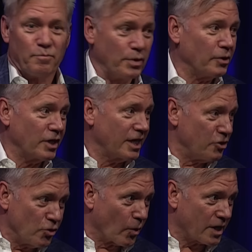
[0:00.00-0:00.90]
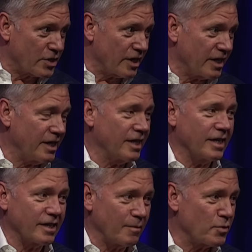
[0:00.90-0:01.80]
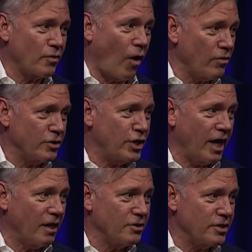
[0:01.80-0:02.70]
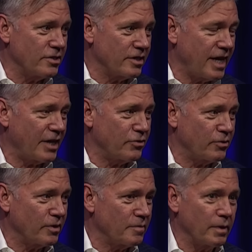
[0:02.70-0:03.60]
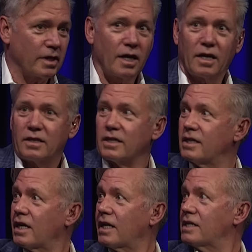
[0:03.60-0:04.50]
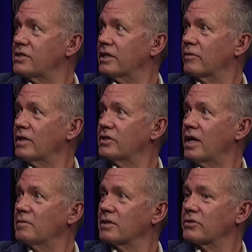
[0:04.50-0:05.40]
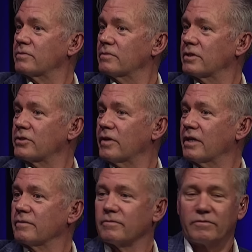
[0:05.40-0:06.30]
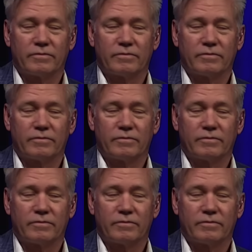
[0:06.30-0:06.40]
building in New York City, and it comes with all the challenges attached to it. But uh, I think you guys did a great job. Looks looks great. Well,